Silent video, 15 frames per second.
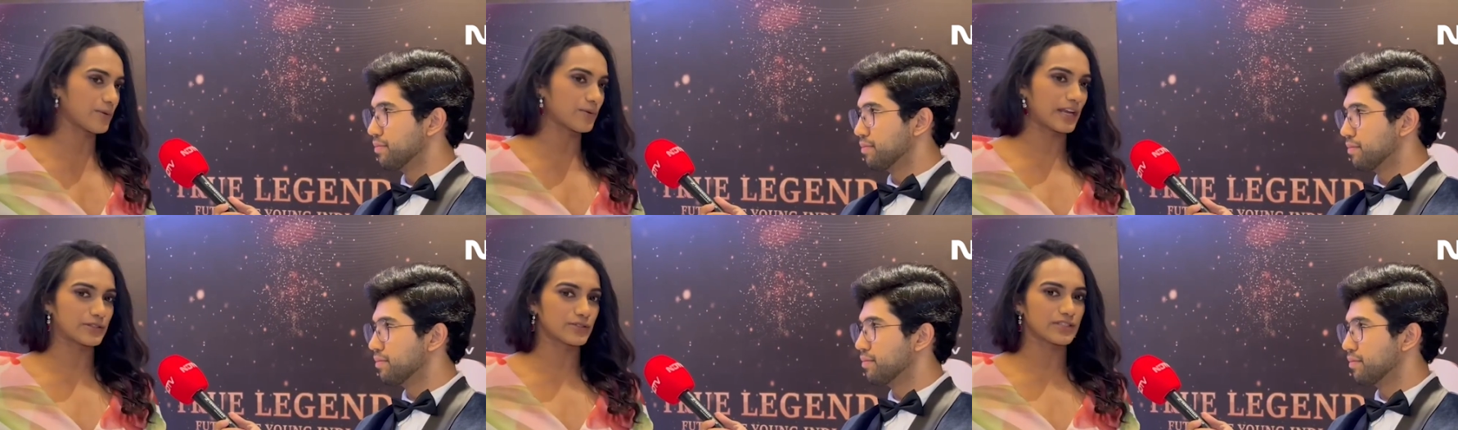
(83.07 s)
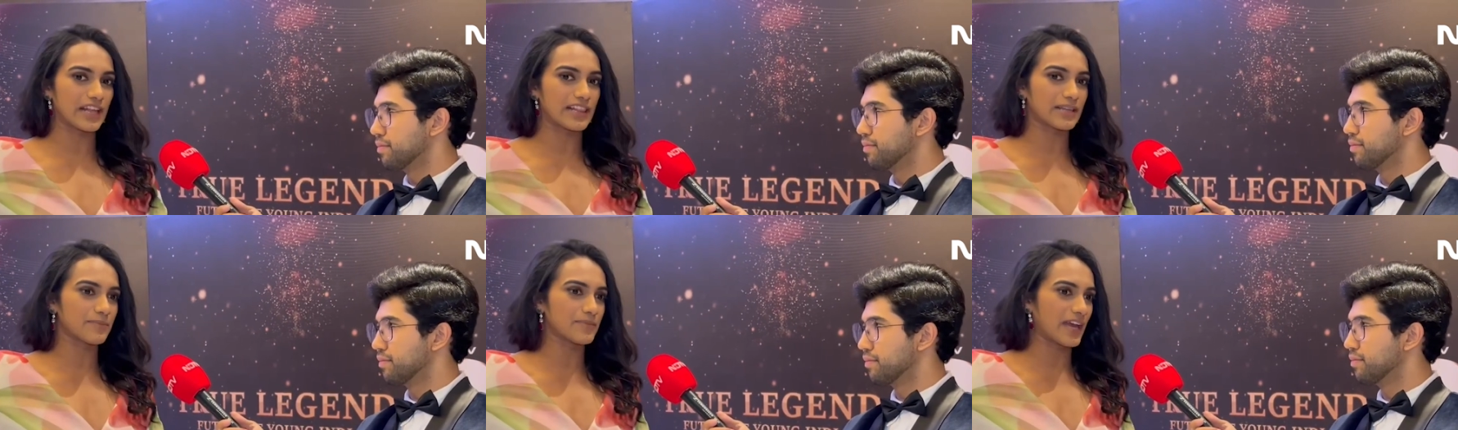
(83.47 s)
Speaker 1: I would like to
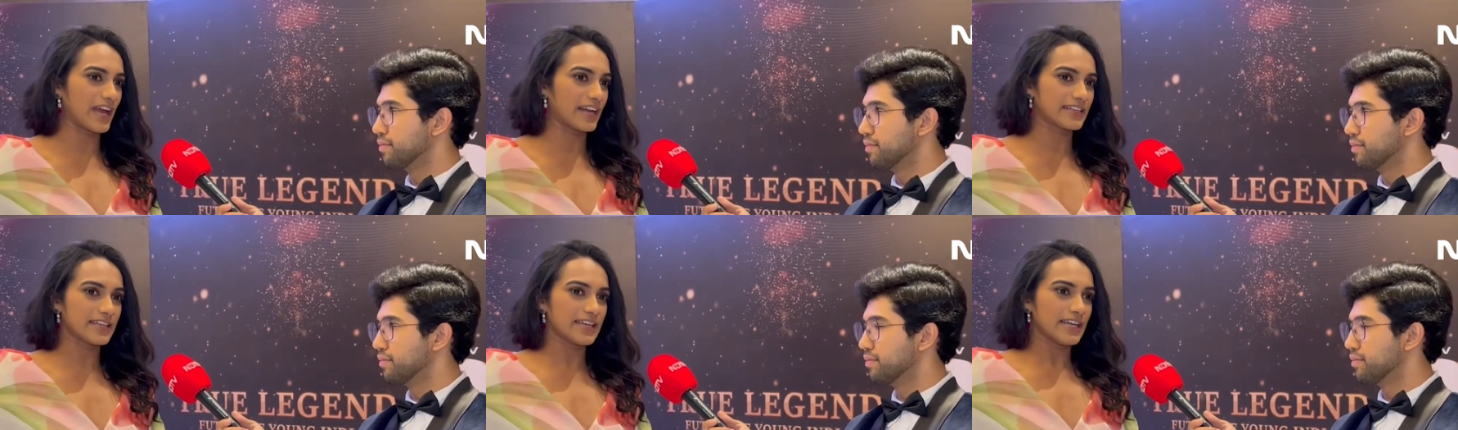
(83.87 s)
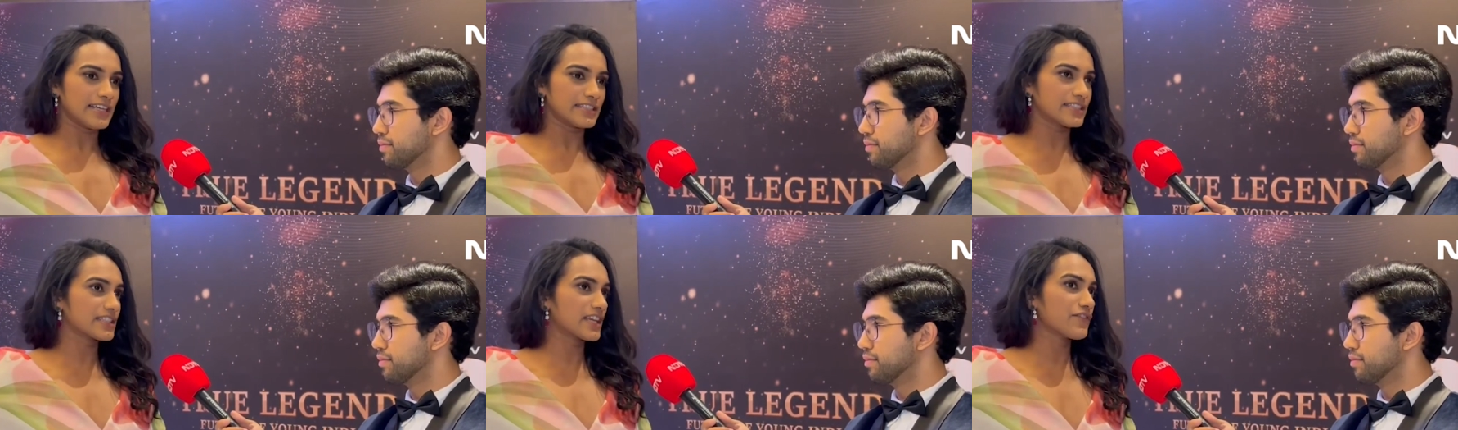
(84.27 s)
tell them that
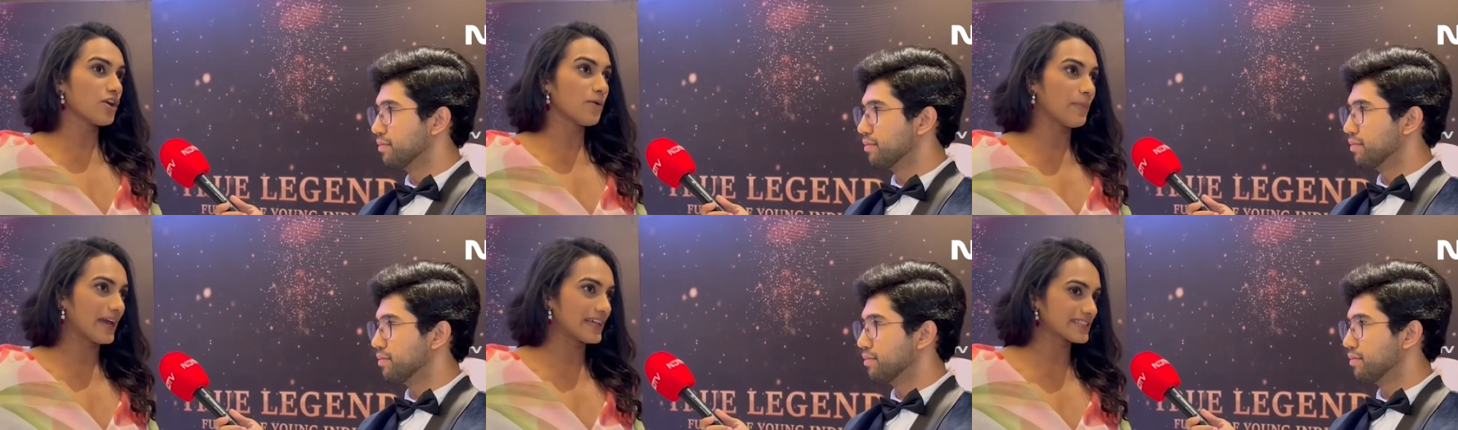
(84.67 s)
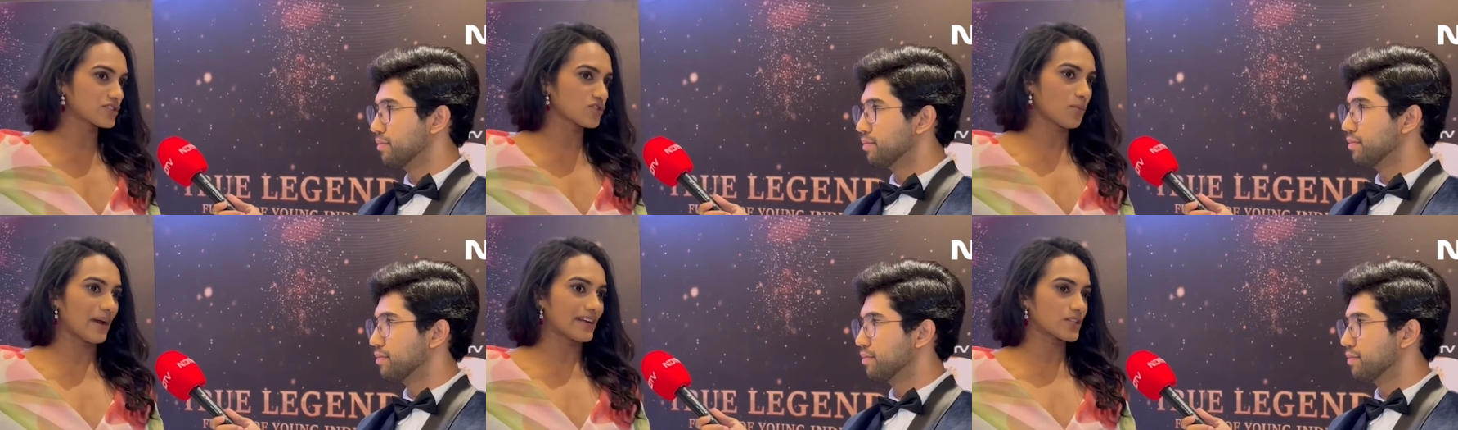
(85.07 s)
just give your best
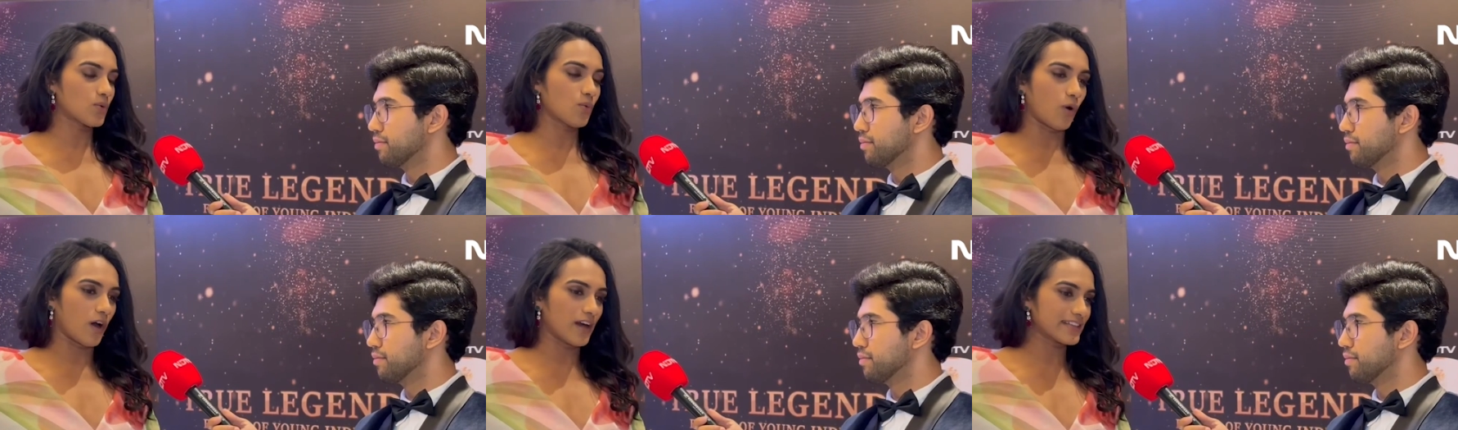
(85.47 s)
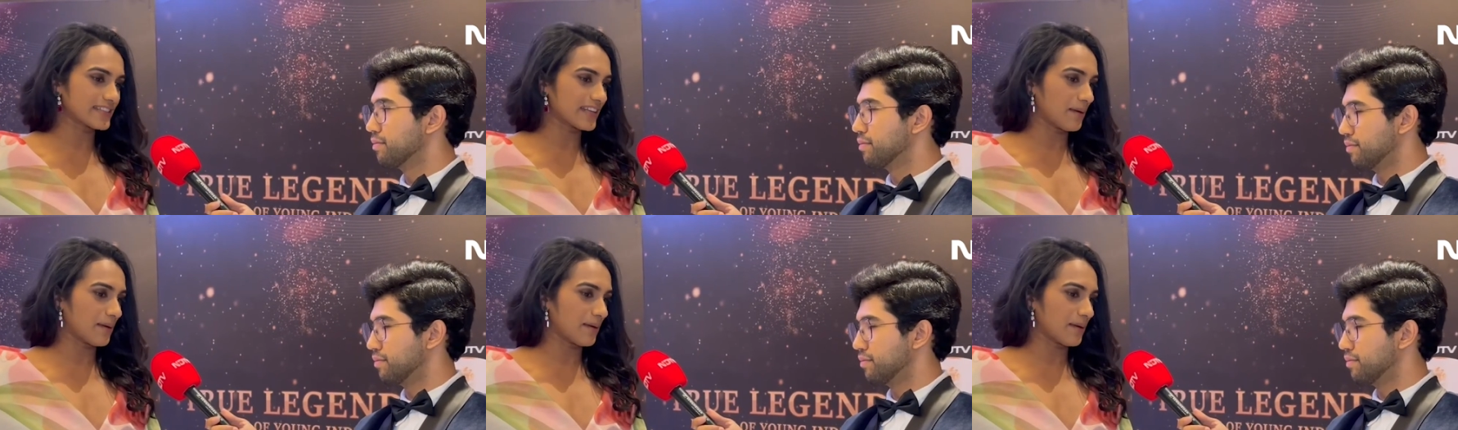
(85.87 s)
no matter what.